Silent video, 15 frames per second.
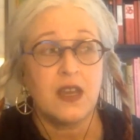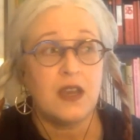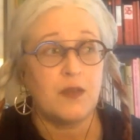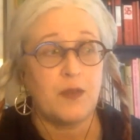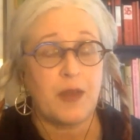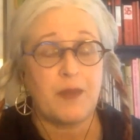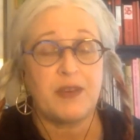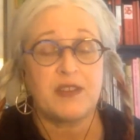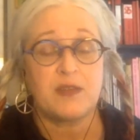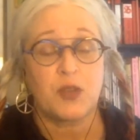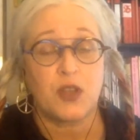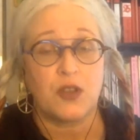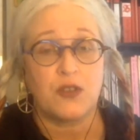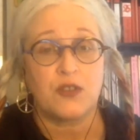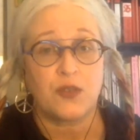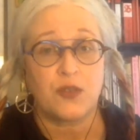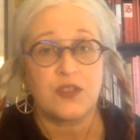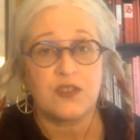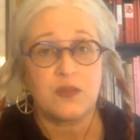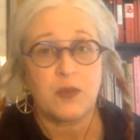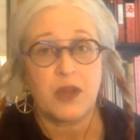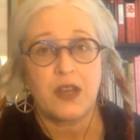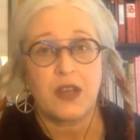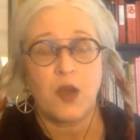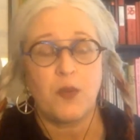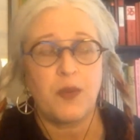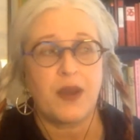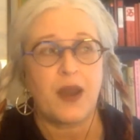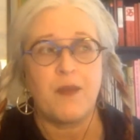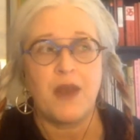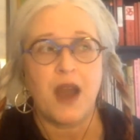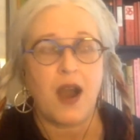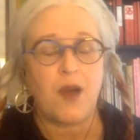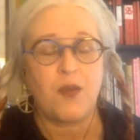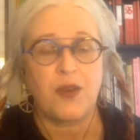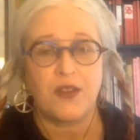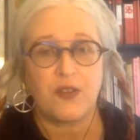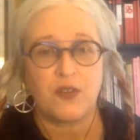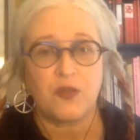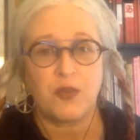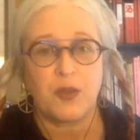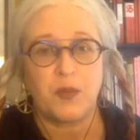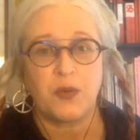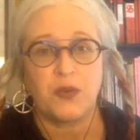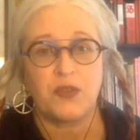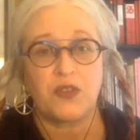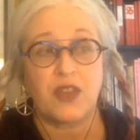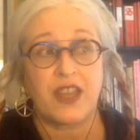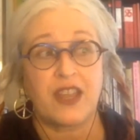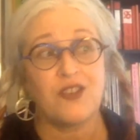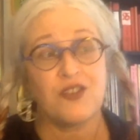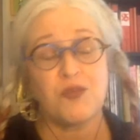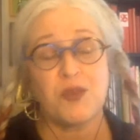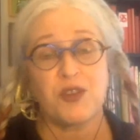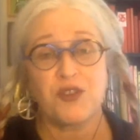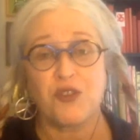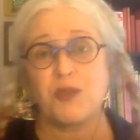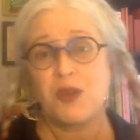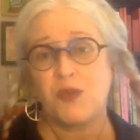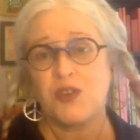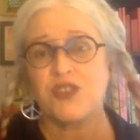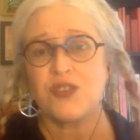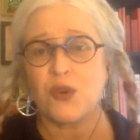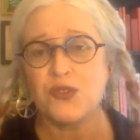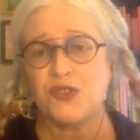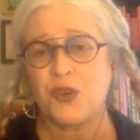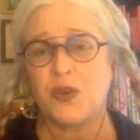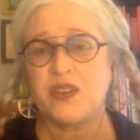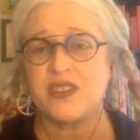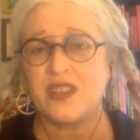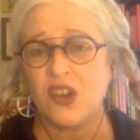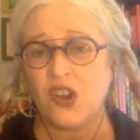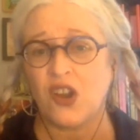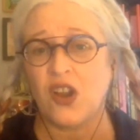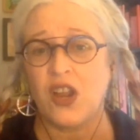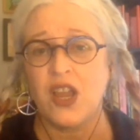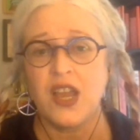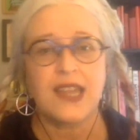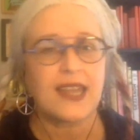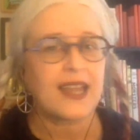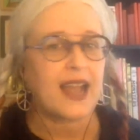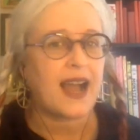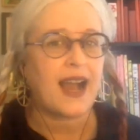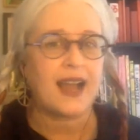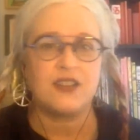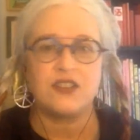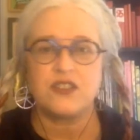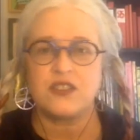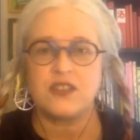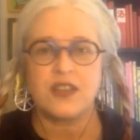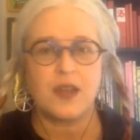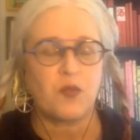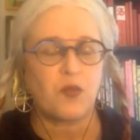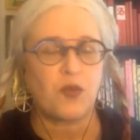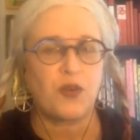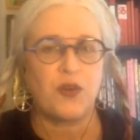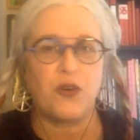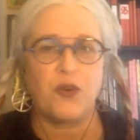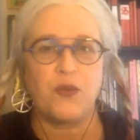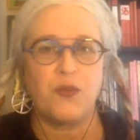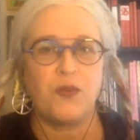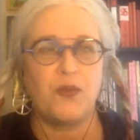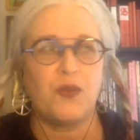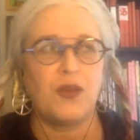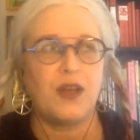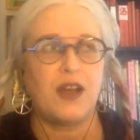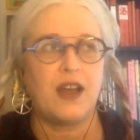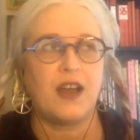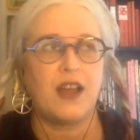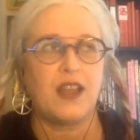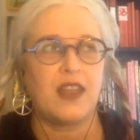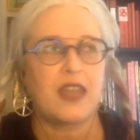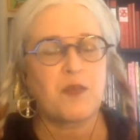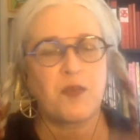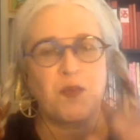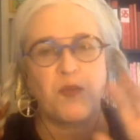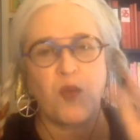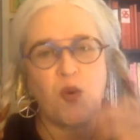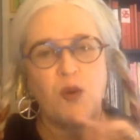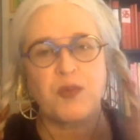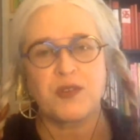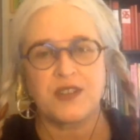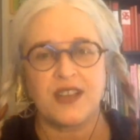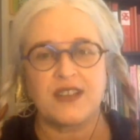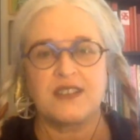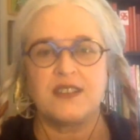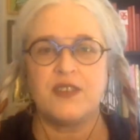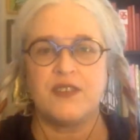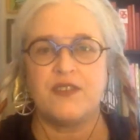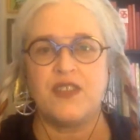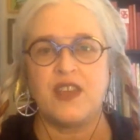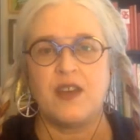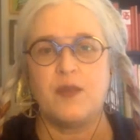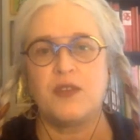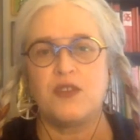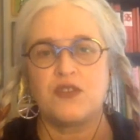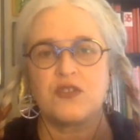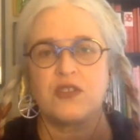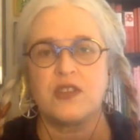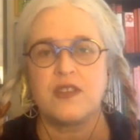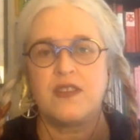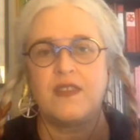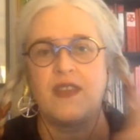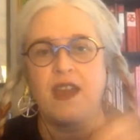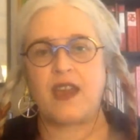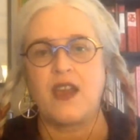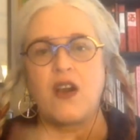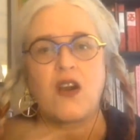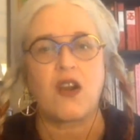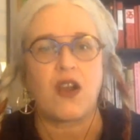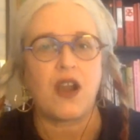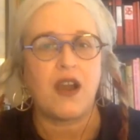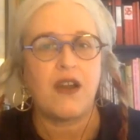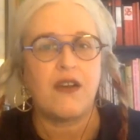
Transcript: maybe some close friends of mine know, but I'm not one of those people who's like, here's a picture of me with so-and-so at dinner. Like, I just am real, like more protective of them usually than they are